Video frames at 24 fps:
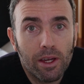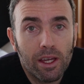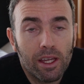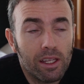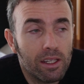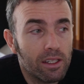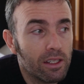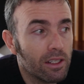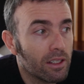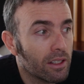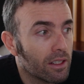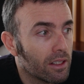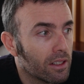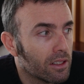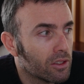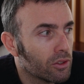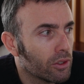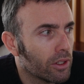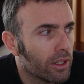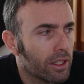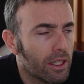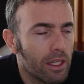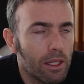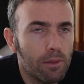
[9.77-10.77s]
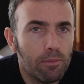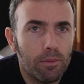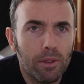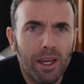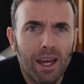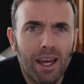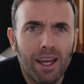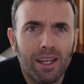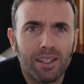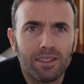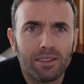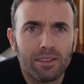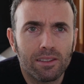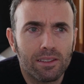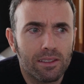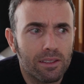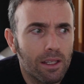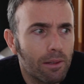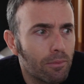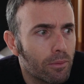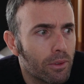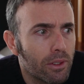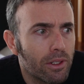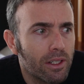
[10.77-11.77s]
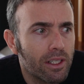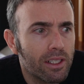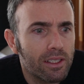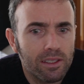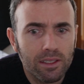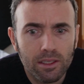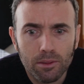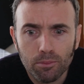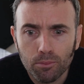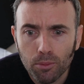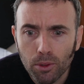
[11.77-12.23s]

and I'm going to try and keep it as summarized as